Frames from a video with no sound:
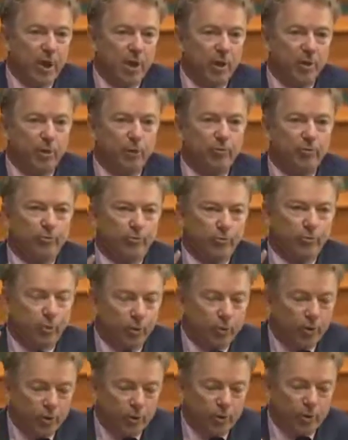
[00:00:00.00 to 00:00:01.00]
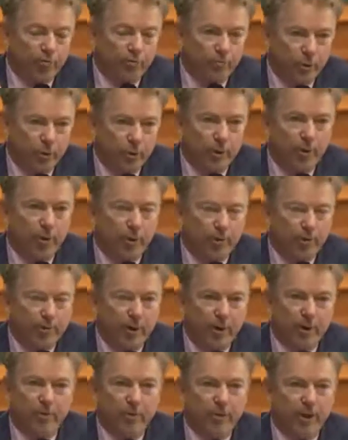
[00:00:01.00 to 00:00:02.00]
You're fooling with
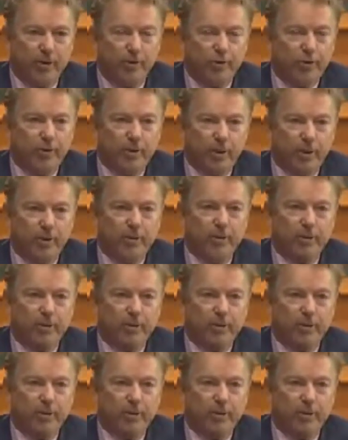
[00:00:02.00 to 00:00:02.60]
Mother Nature here.